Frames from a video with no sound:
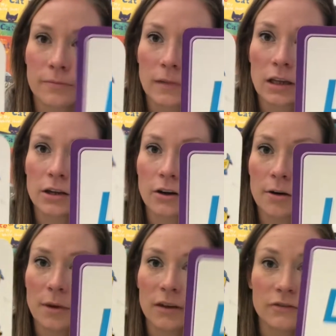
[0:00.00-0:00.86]
here are
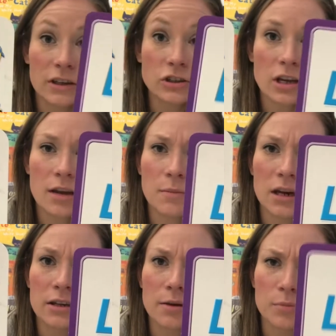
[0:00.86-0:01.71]
my fish and my
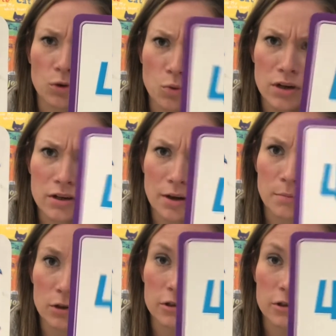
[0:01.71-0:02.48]
number. What number do